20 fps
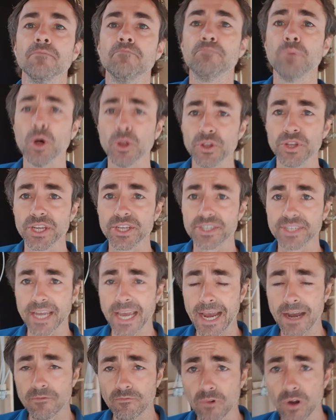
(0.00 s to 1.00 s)
bonded
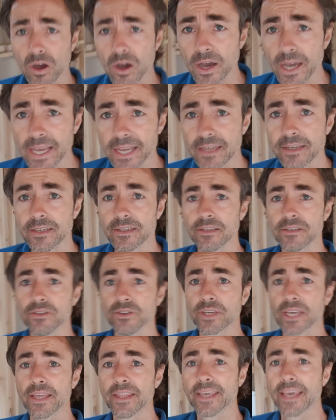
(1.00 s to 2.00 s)
down right, you
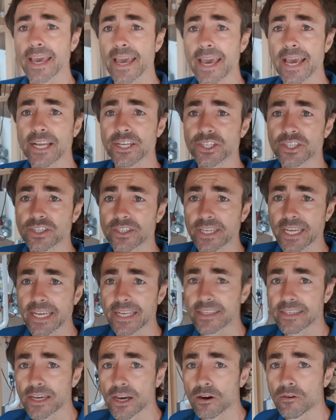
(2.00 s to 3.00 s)
get the edge
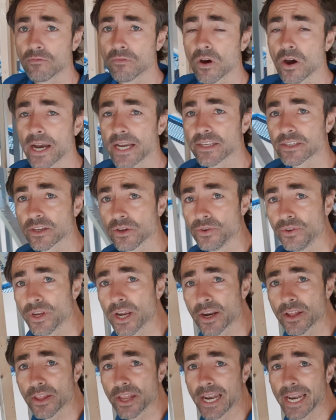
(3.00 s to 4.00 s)
detail right, so
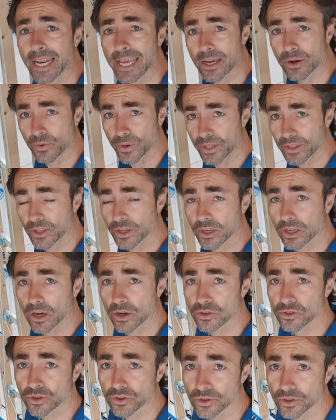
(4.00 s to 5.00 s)
none of the liquid that
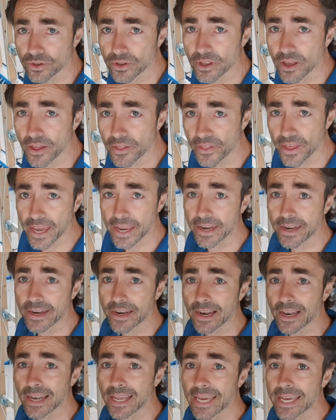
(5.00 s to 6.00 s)
goes on then
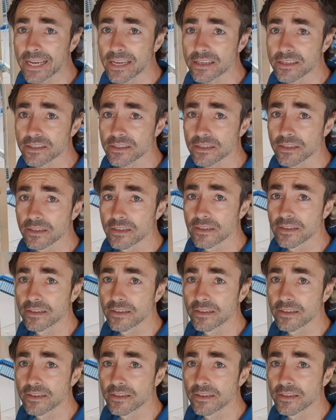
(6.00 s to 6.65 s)
leaks.